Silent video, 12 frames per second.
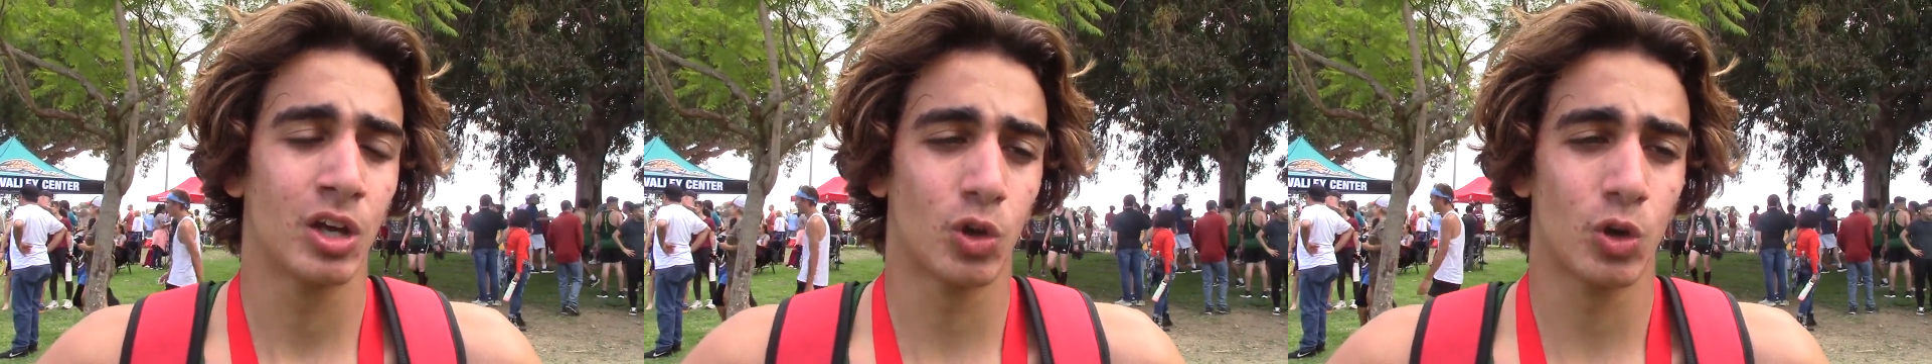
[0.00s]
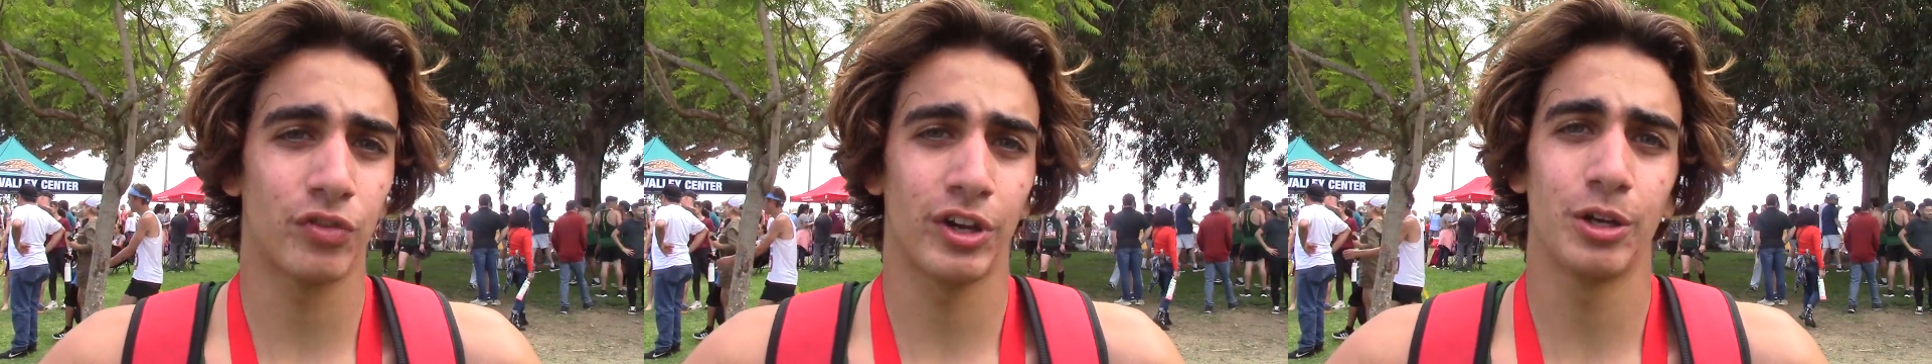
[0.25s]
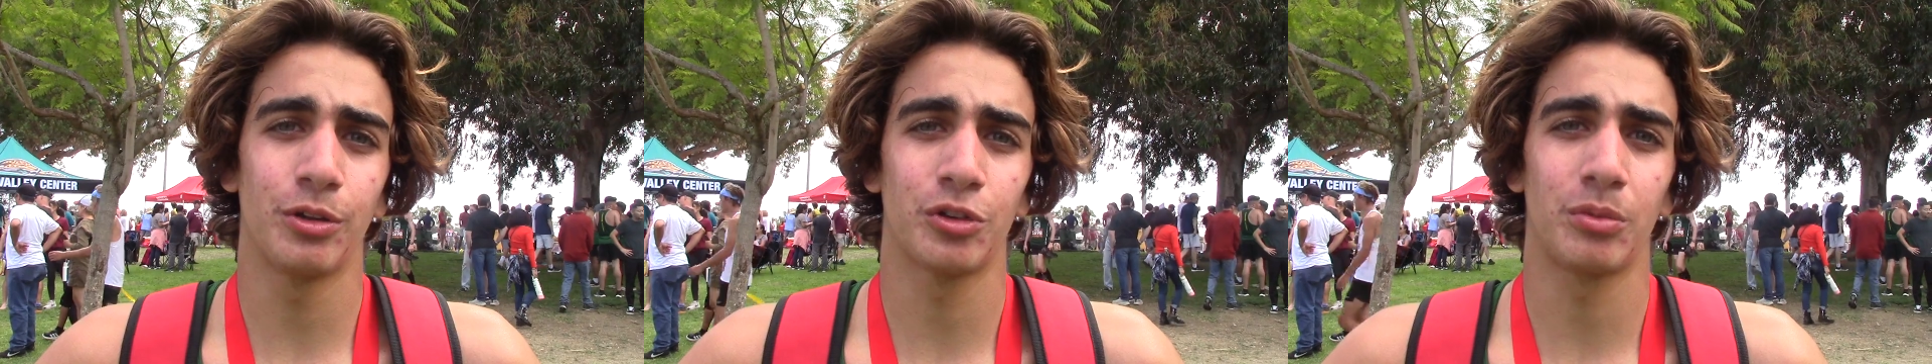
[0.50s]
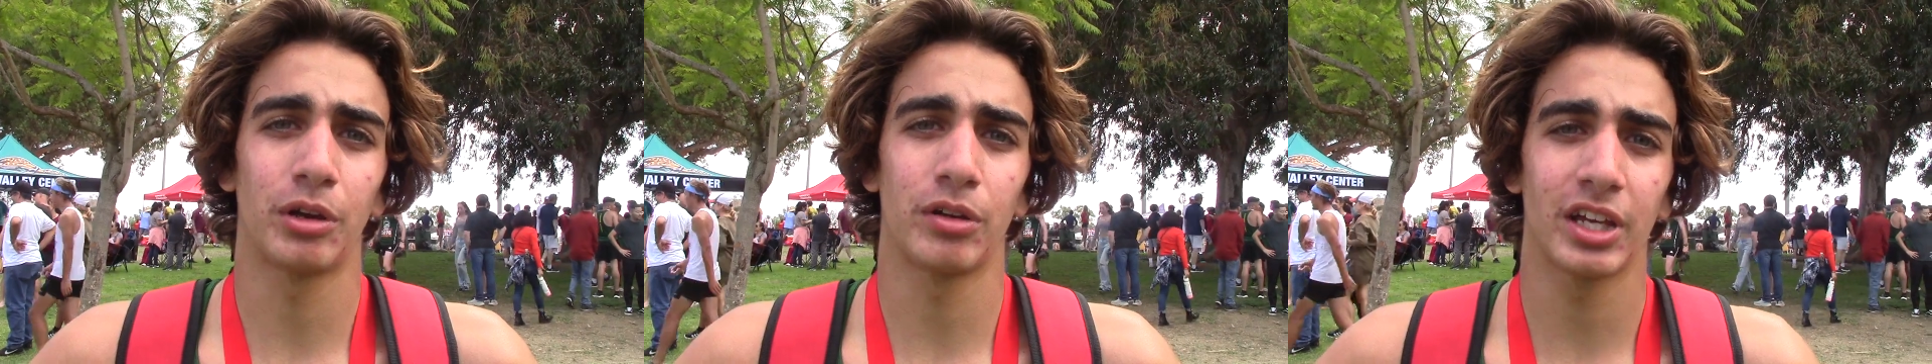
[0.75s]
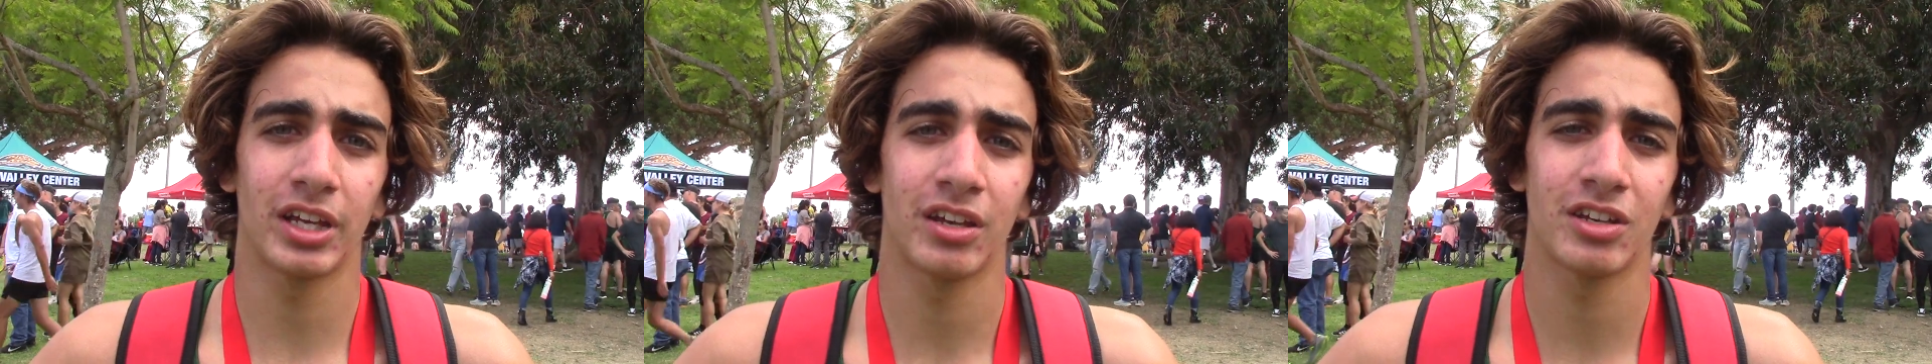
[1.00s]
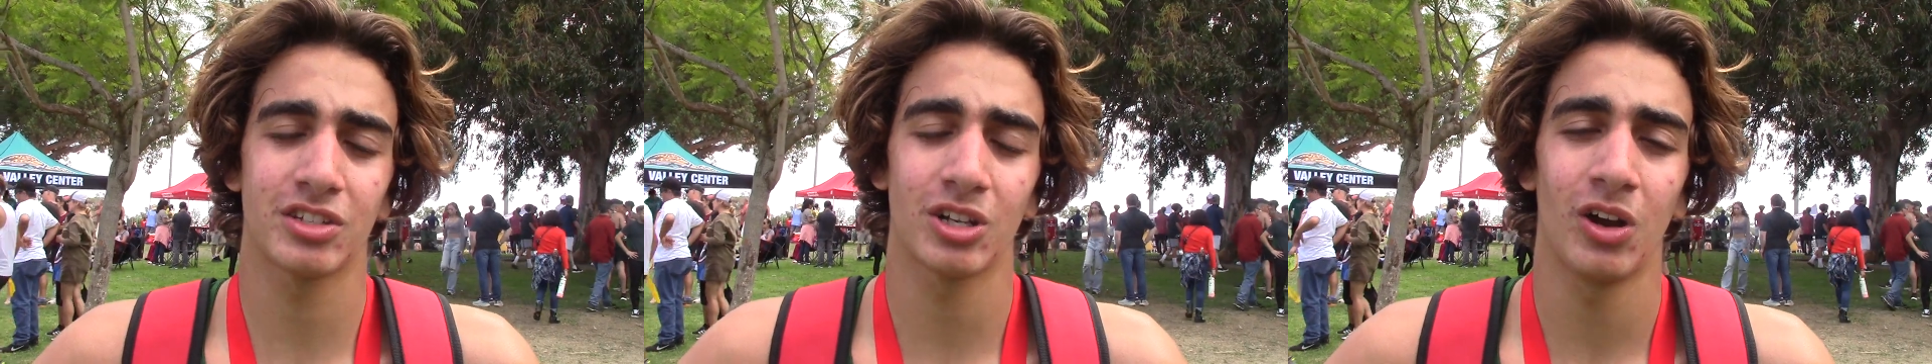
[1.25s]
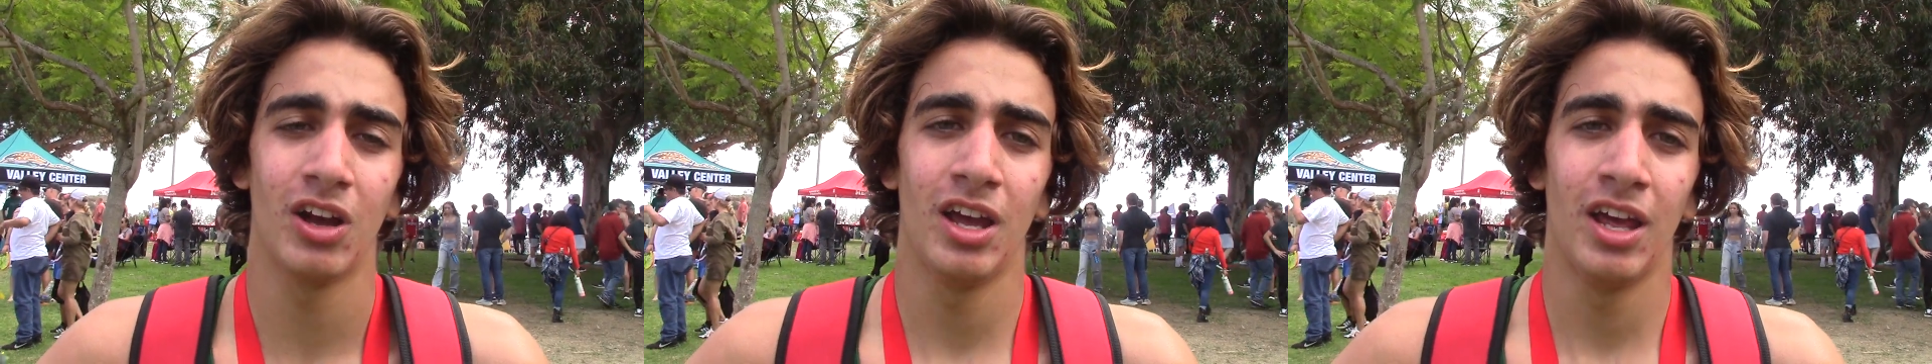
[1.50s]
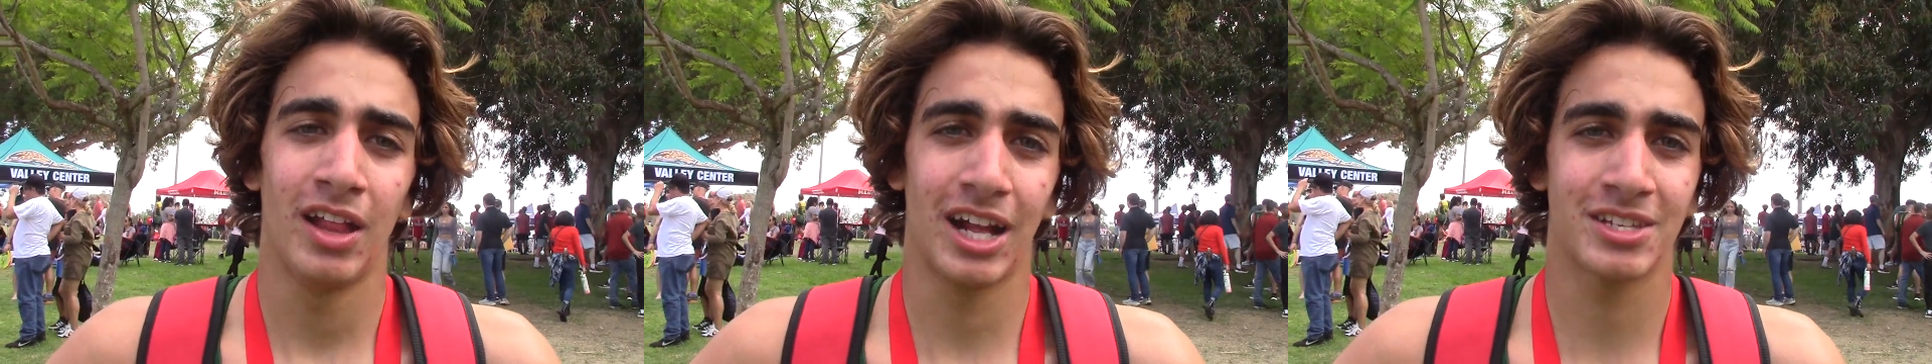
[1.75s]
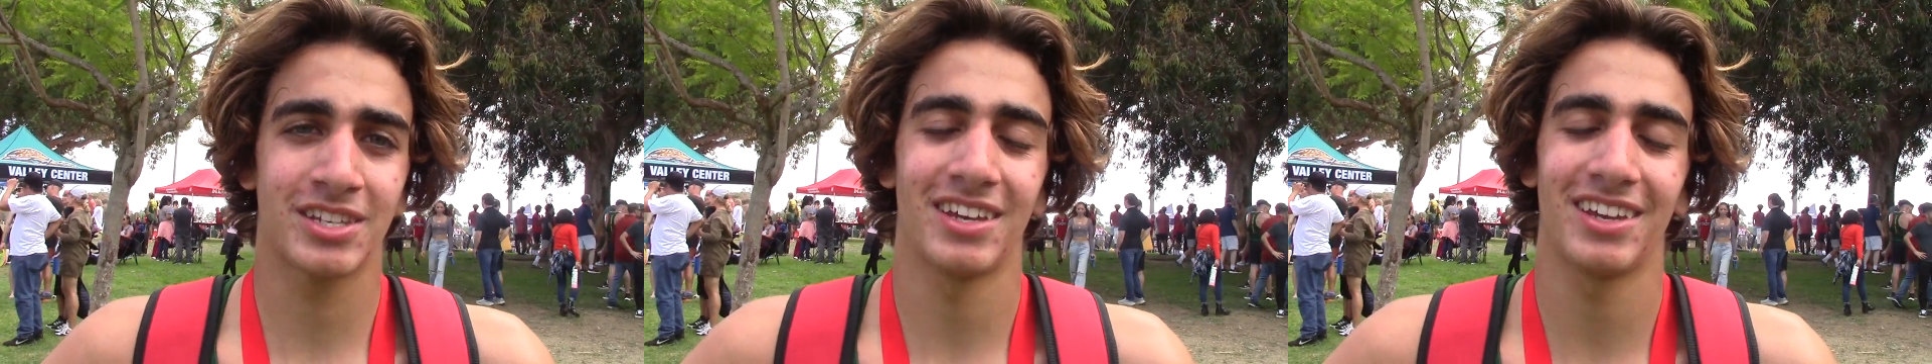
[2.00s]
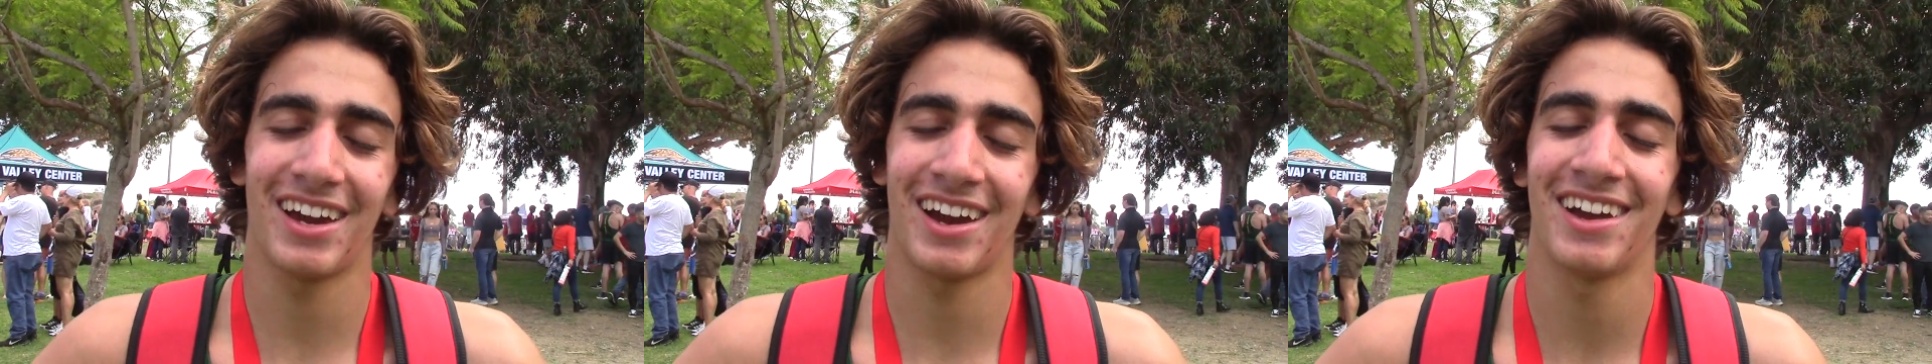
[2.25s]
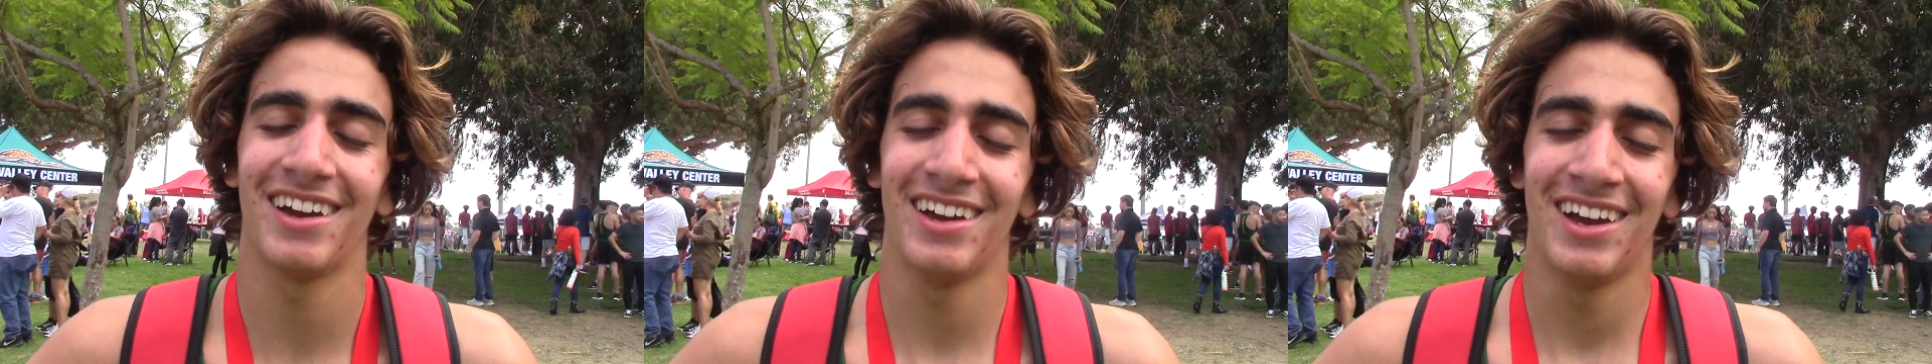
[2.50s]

glorify you through my running. So that's, yeah.